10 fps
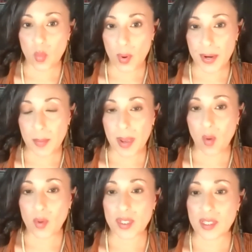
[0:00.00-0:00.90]
worried
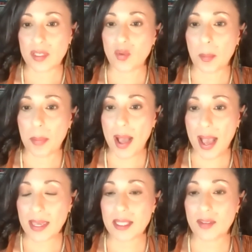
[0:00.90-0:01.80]
about, which is sort of
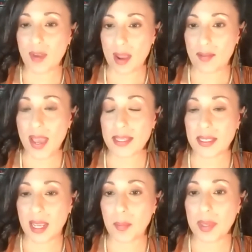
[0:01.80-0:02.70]
pockets of
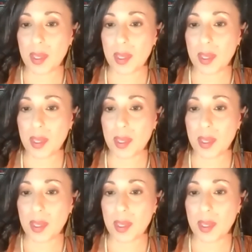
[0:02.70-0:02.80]
unvaccinated